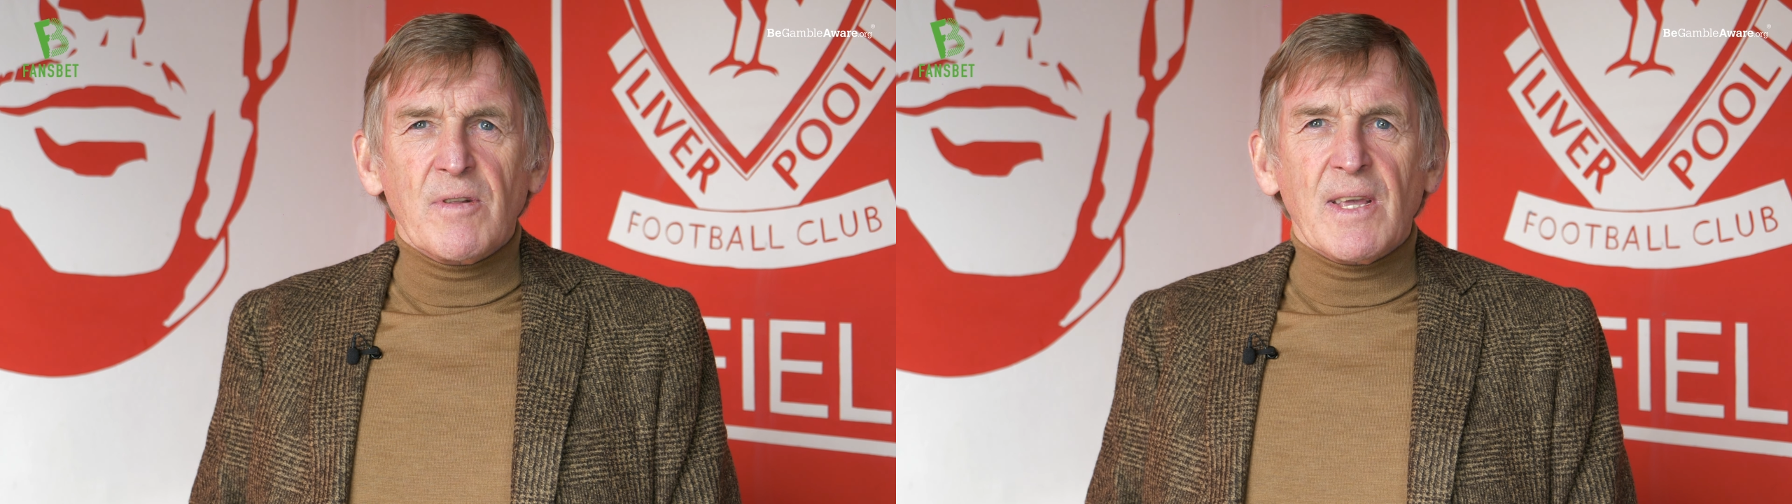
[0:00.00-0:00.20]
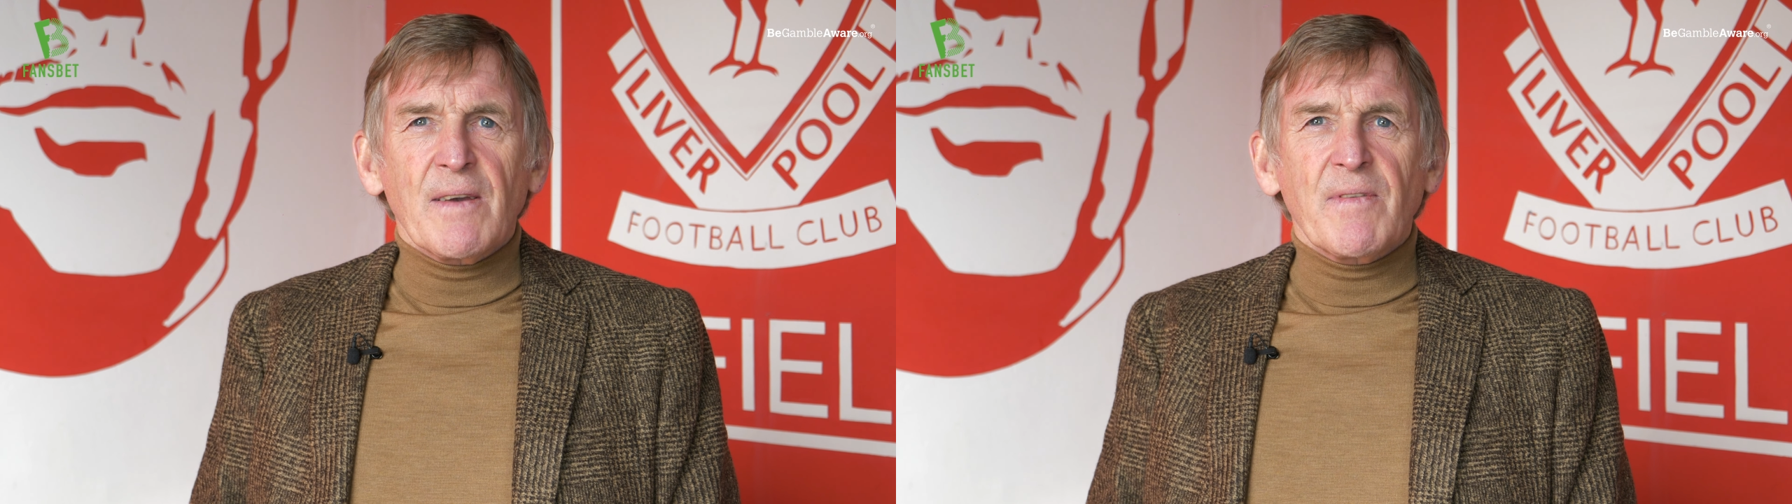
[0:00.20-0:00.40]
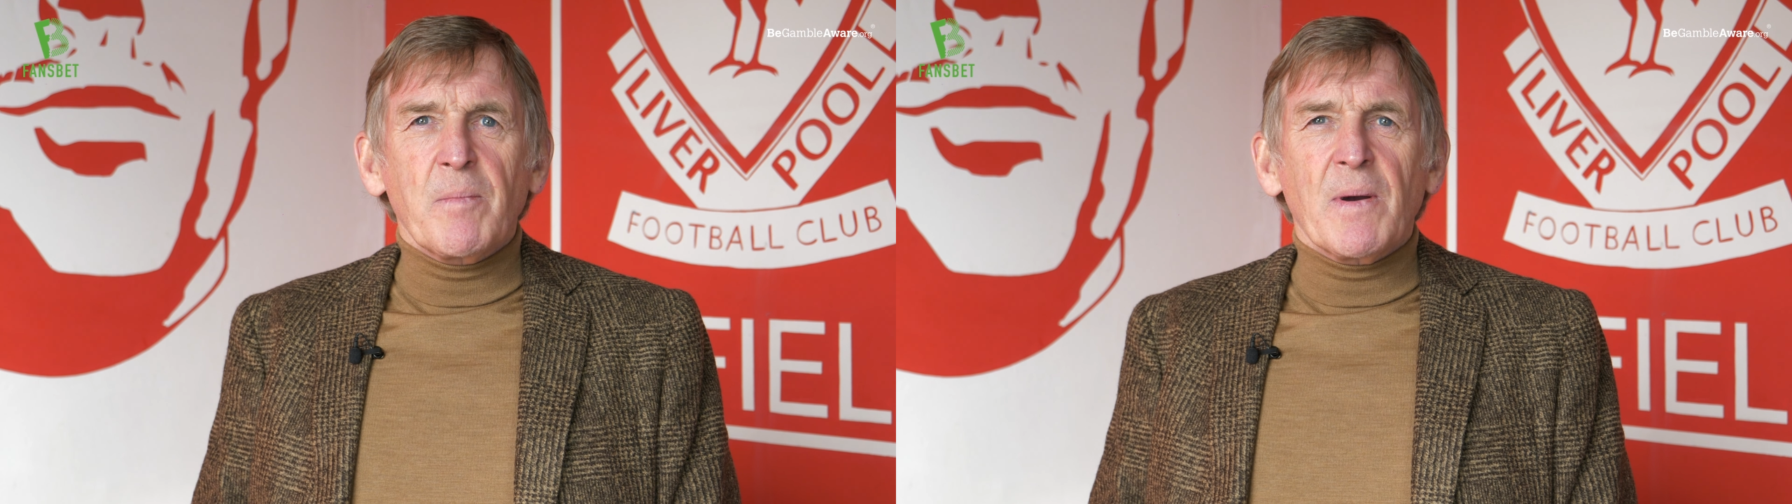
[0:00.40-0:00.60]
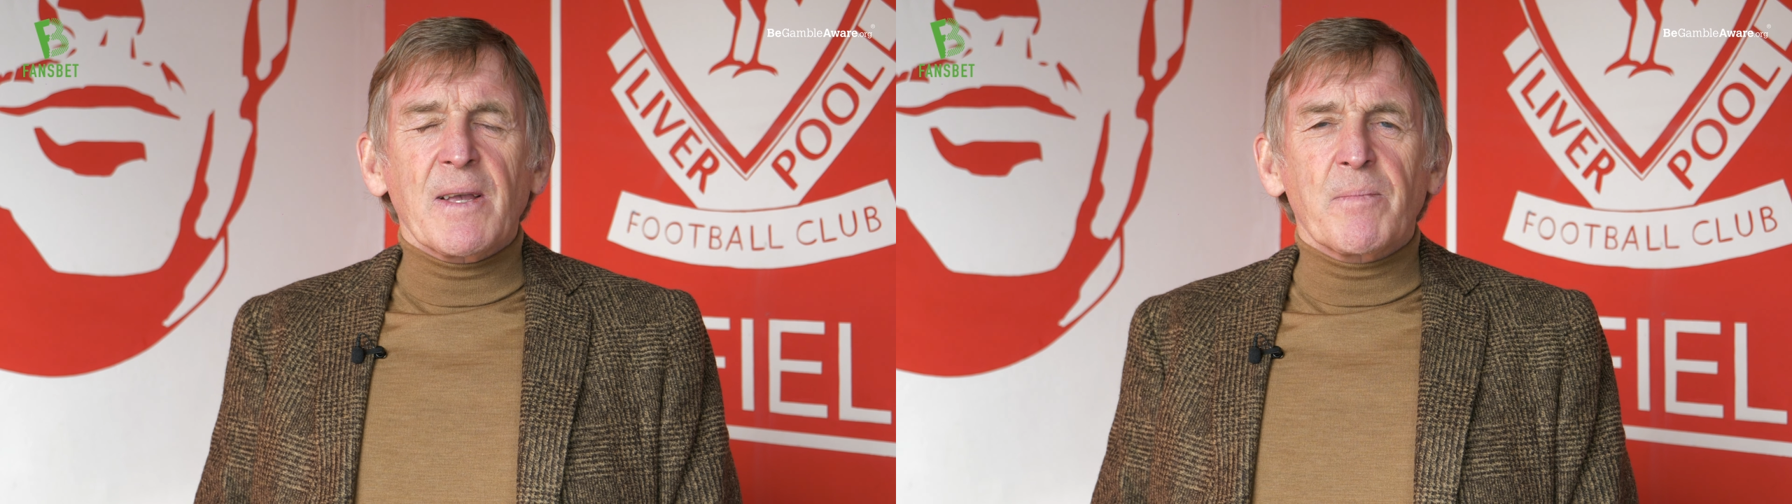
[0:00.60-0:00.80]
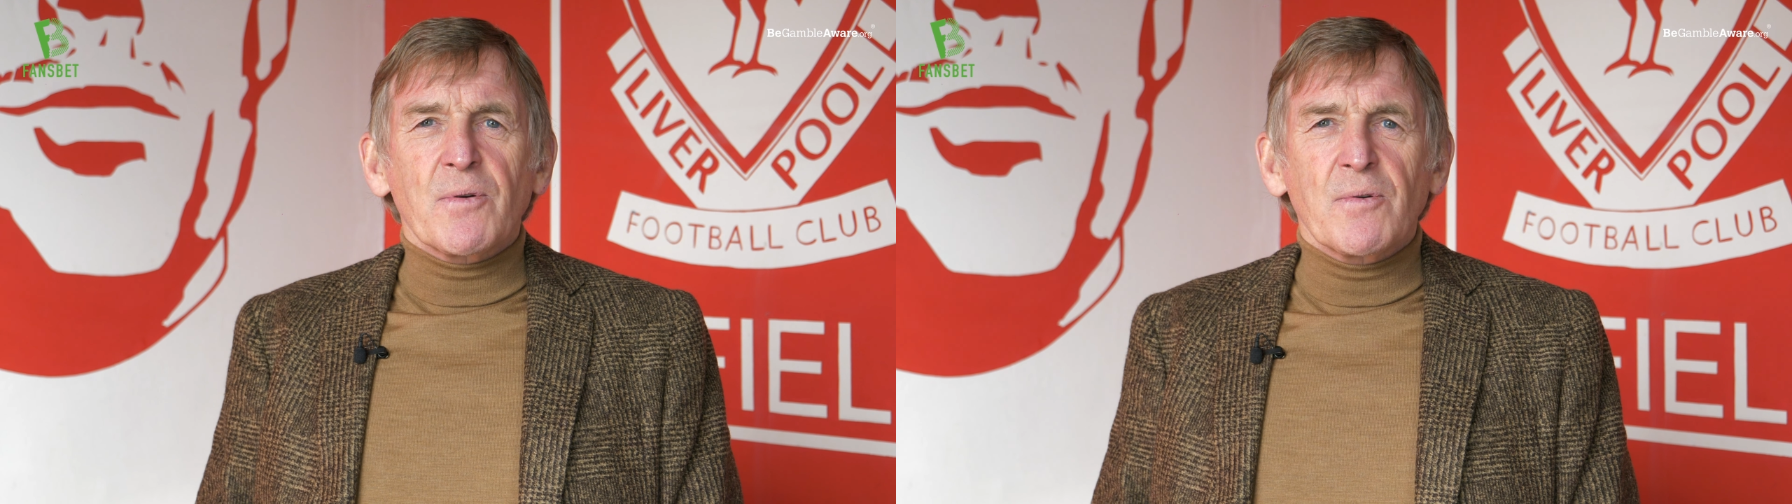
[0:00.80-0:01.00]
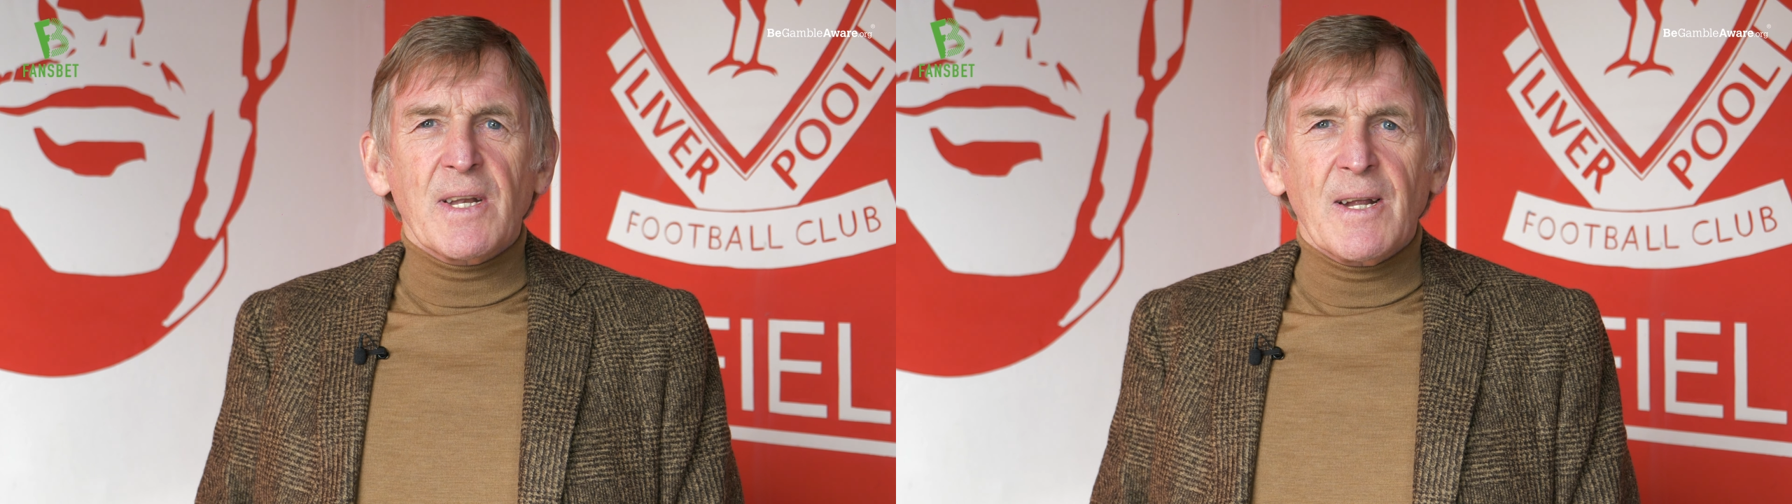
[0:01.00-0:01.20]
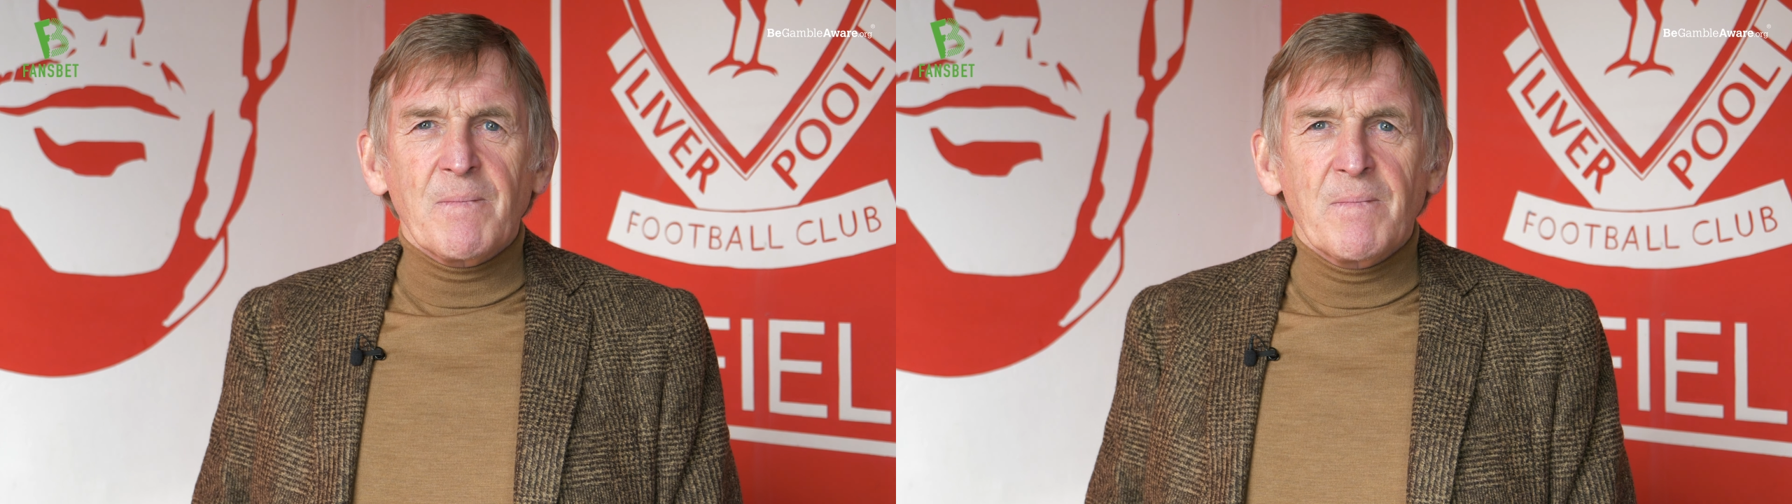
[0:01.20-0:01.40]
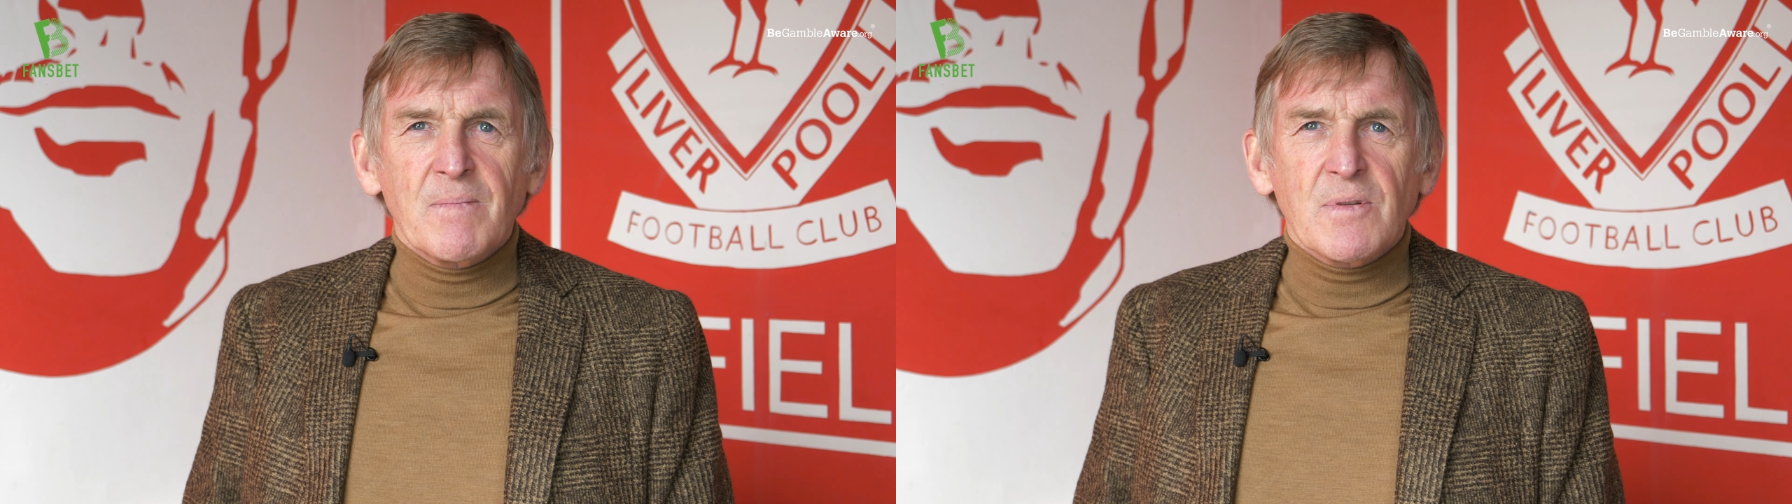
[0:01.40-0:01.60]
the Giving Back programme.